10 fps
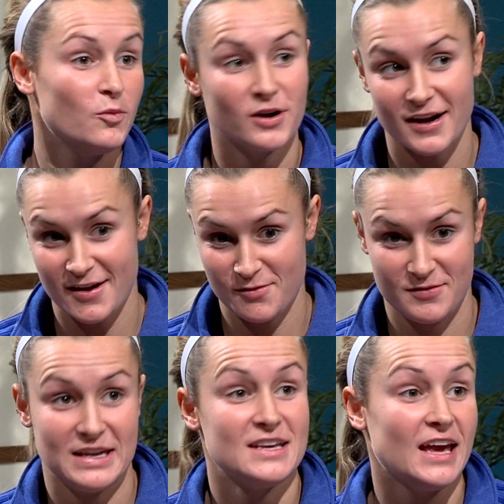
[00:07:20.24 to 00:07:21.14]
we're
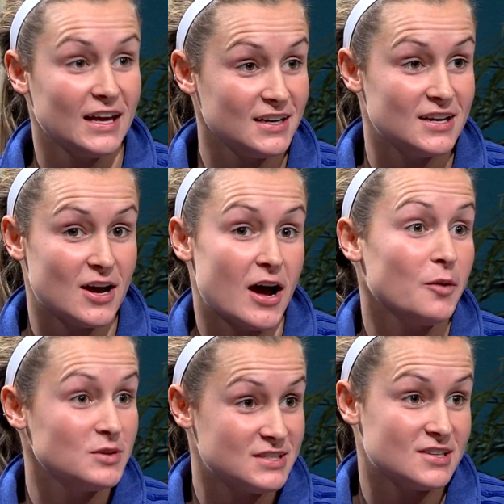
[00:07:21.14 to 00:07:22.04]
in Canada, I
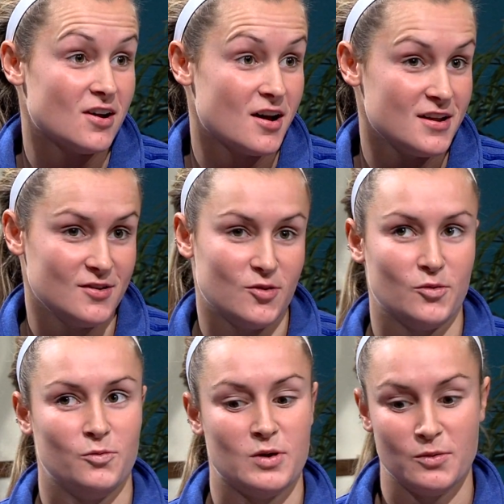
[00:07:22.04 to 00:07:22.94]
was taught,
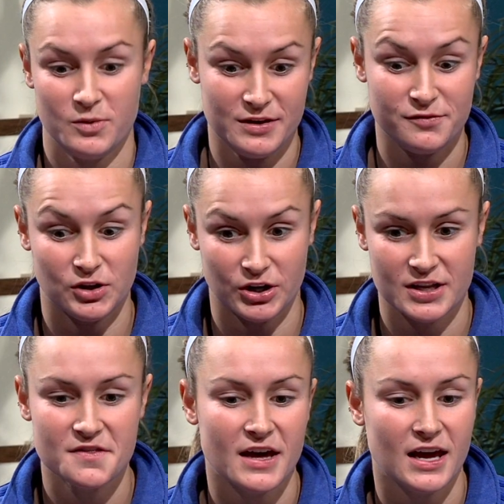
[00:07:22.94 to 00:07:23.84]
or what we've
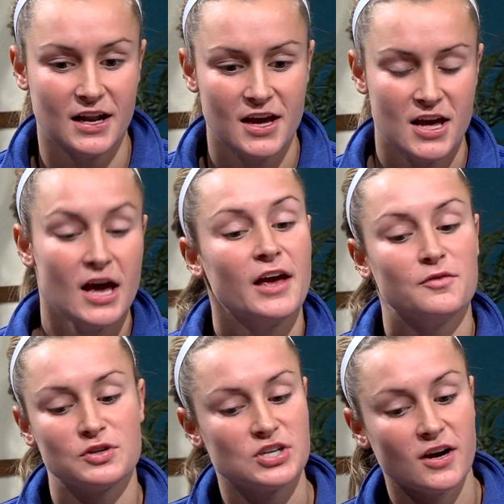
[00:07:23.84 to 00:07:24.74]
learned, that if
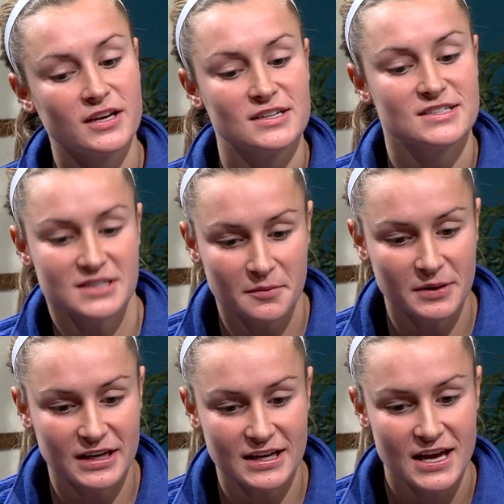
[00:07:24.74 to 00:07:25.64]
you're talking to
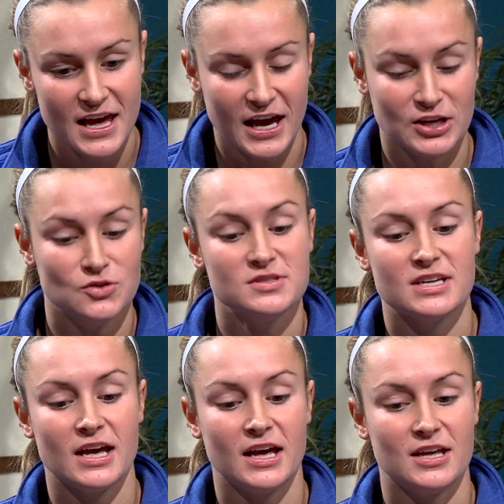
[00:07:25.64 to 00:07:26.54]
somebody and you
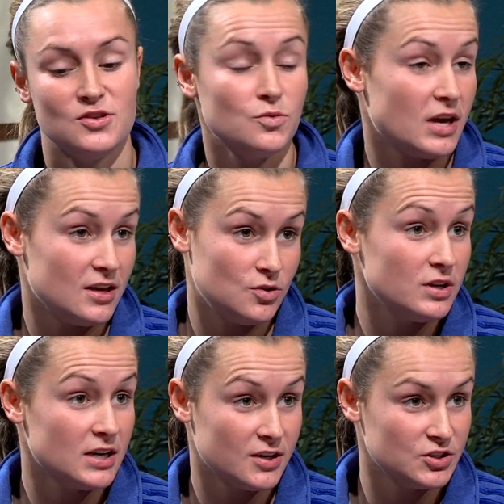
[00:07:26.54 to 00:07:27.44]
say, you can't, you
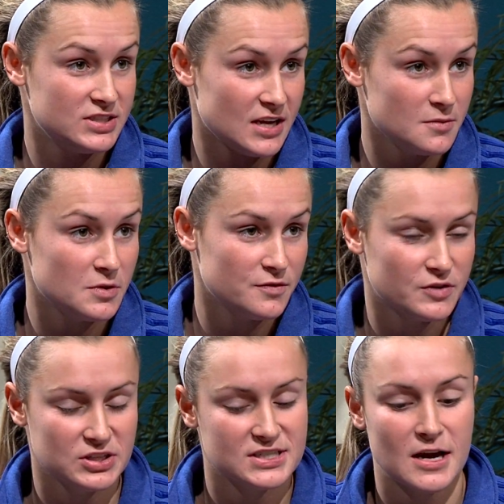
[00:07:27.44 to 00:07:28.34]
didn't understand them the
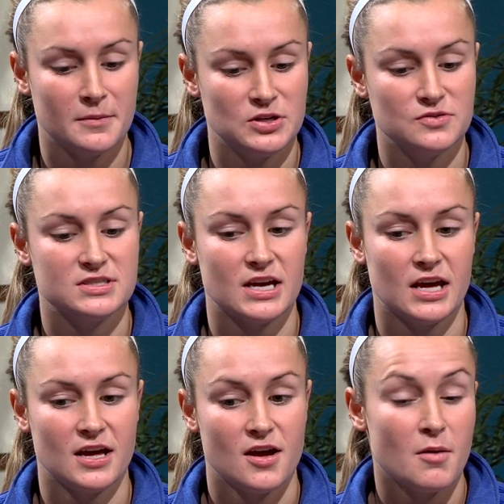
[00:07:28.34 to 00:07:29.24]
first time, and you
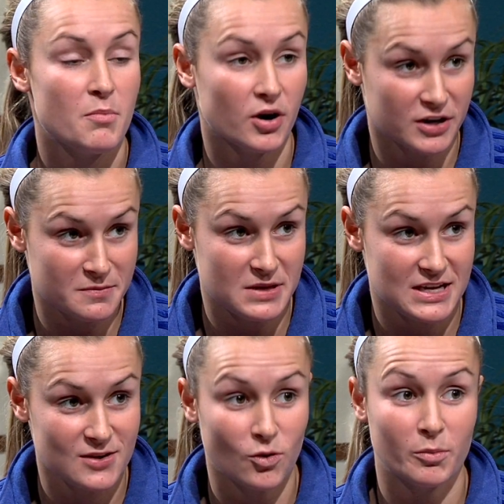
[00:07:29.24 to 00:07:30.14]
say, pardon
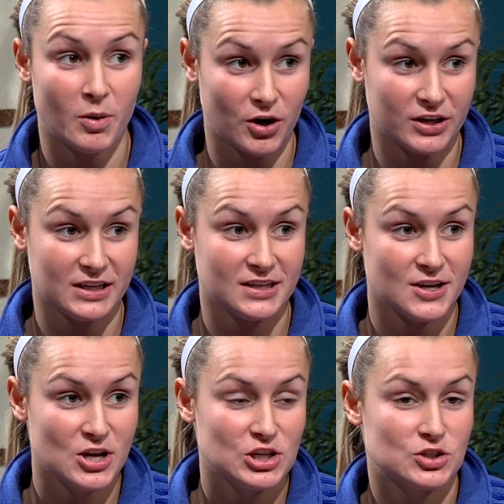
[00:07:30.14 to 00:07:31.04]
me, or pardon.
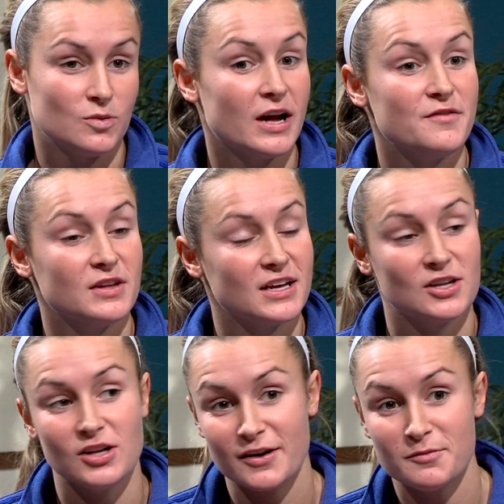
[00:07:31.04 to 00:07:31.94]
So I feel like a
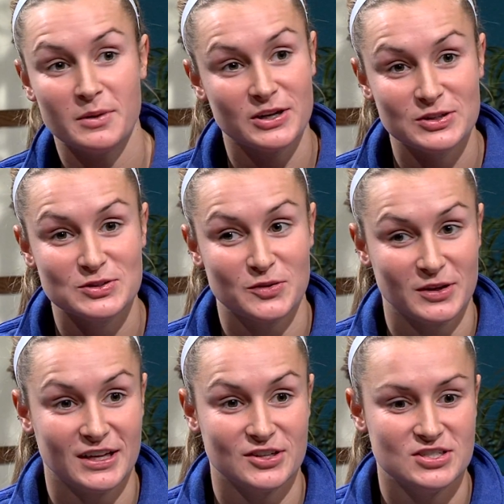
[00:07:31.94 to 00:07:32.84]
lot of Americans don't
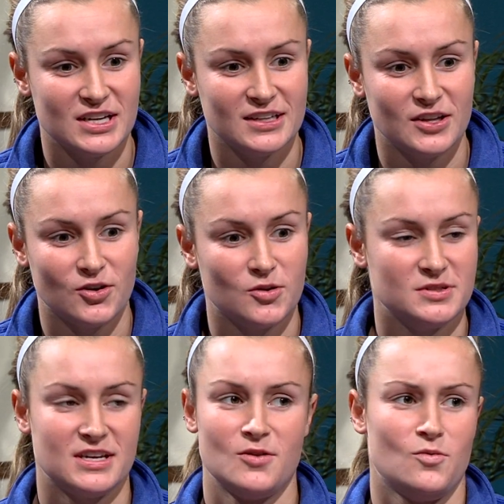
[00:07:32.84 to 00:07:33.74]
really understand. They're
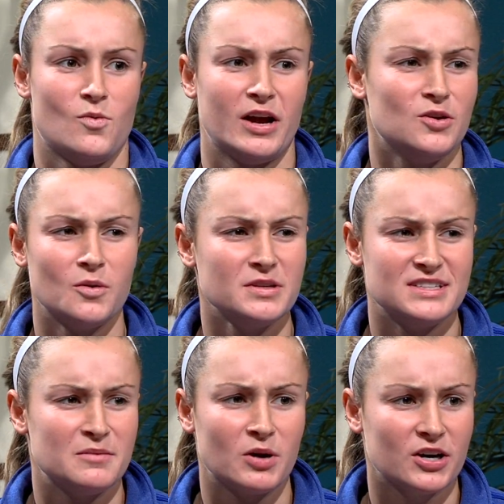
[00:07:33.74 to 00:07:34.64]
always like, why do you always
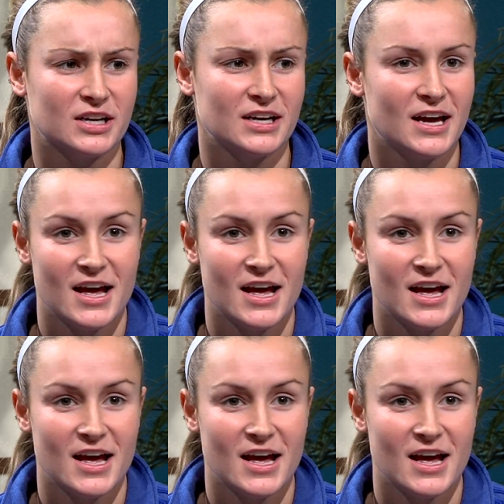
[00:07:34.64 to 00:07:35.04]
say pardon?